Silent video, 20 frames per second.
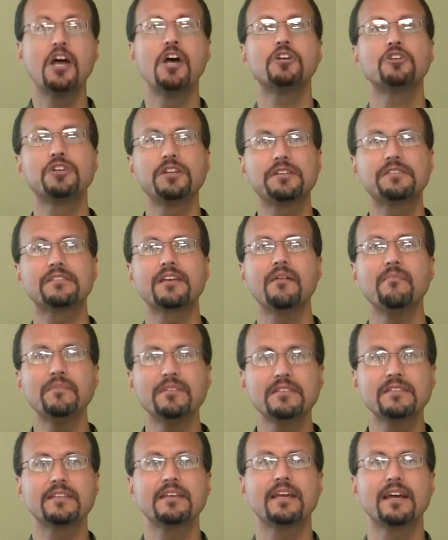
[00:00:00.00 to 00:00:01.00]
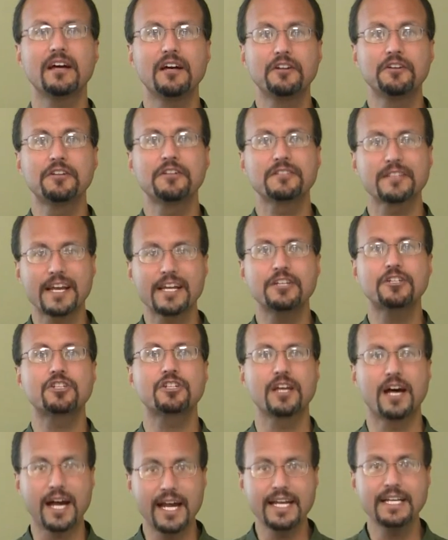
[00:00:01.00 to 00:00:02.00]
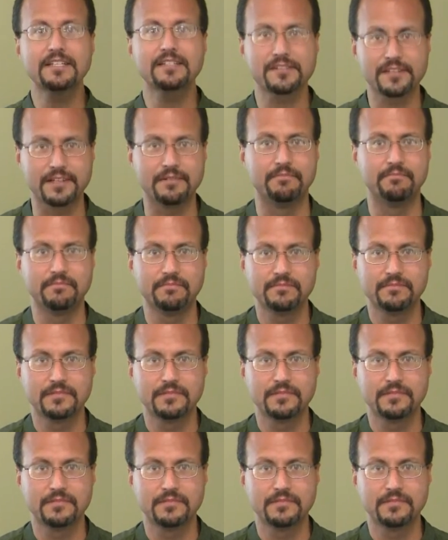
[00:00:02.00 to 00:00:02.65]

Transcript: she summons the elders and chides them,